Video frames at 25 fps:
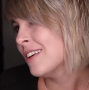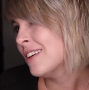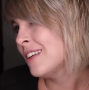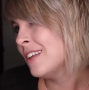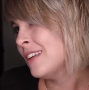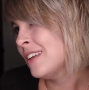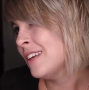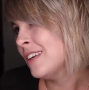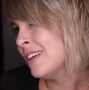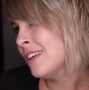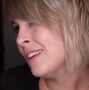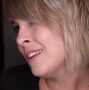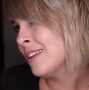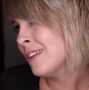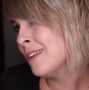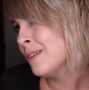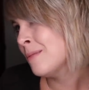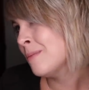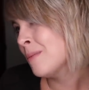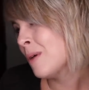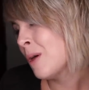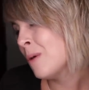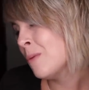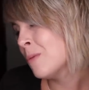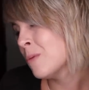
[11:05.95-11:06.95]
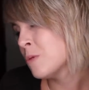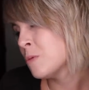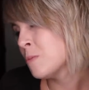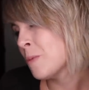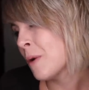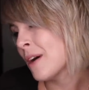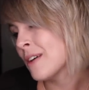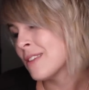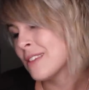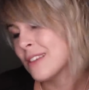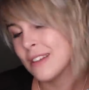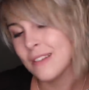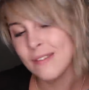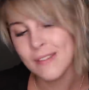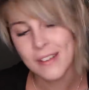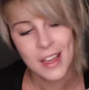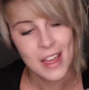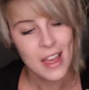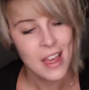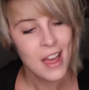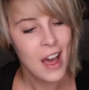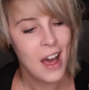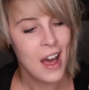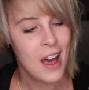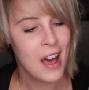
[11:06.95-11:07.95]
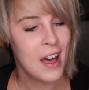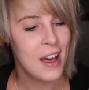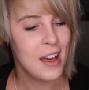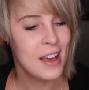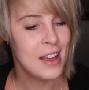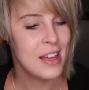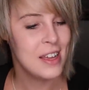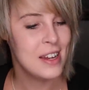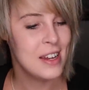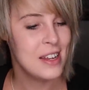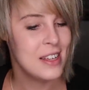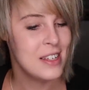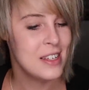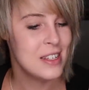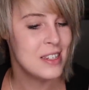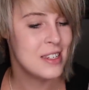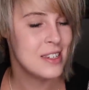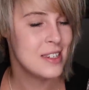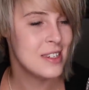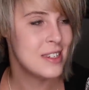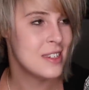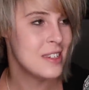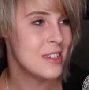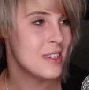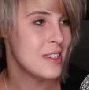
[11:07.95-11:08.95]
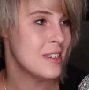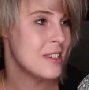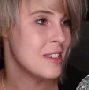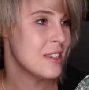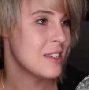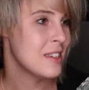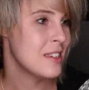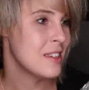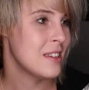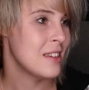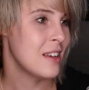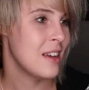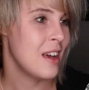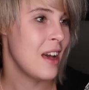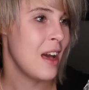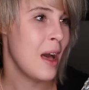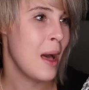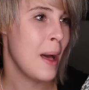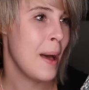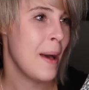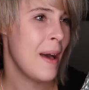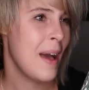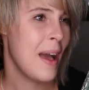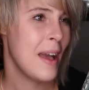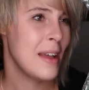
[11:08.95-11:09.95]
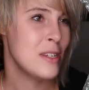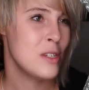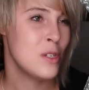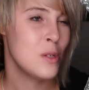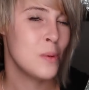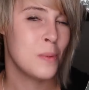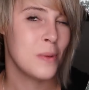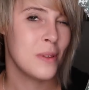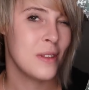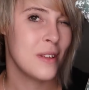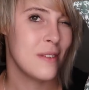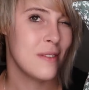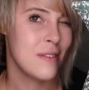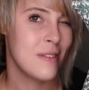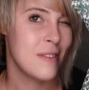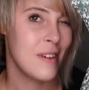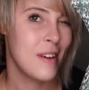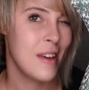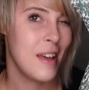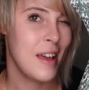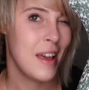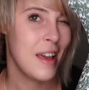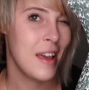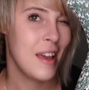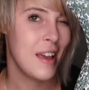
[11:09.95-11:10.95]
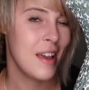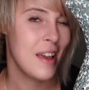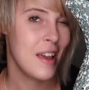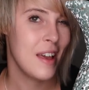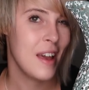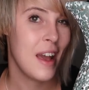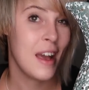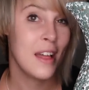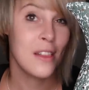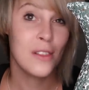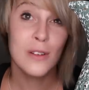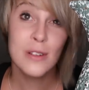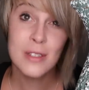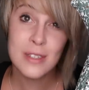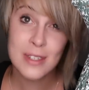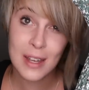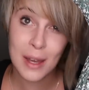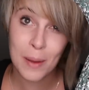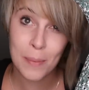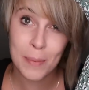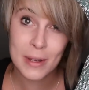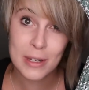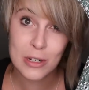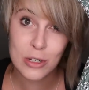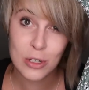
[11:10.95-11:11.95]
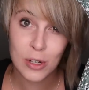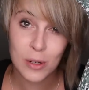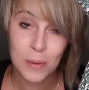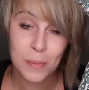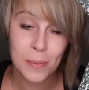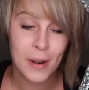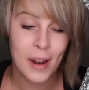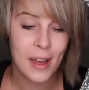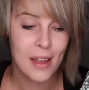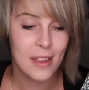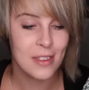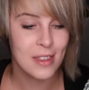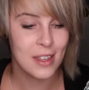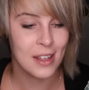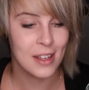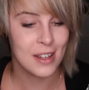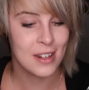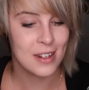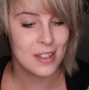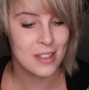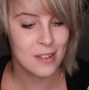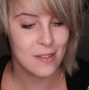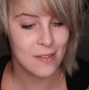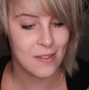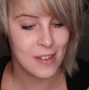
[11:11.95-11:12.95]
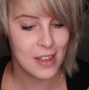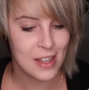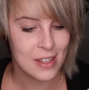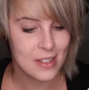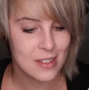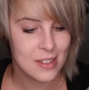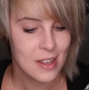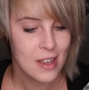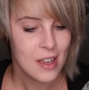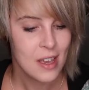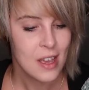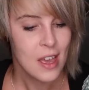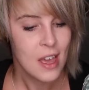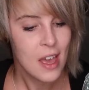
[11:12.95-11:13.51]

Um, almost positive. Uh, it is, I do believe, it looks like a pitcher, but I think it is a vase.